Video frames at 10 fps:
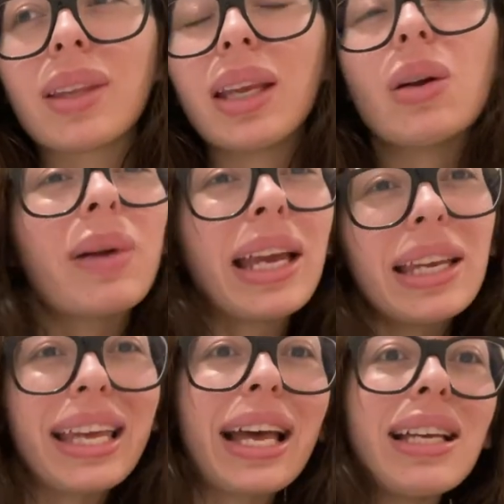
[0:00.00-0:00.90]
in a way,
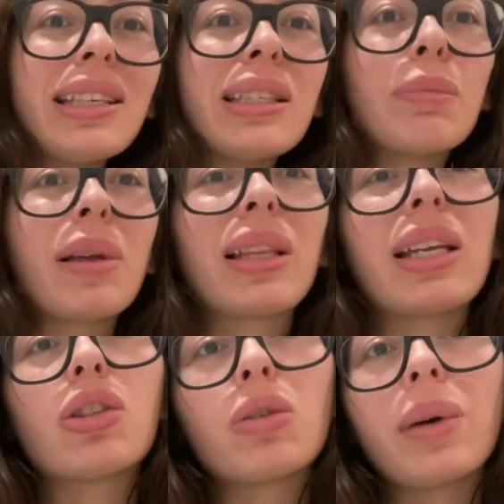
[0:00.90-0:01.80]
yes, but
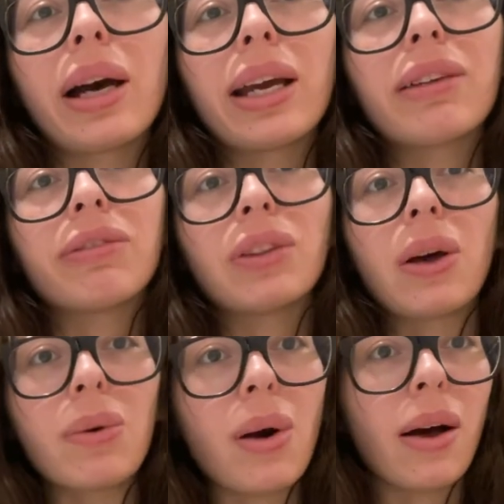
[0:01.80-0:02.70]
like, do I flow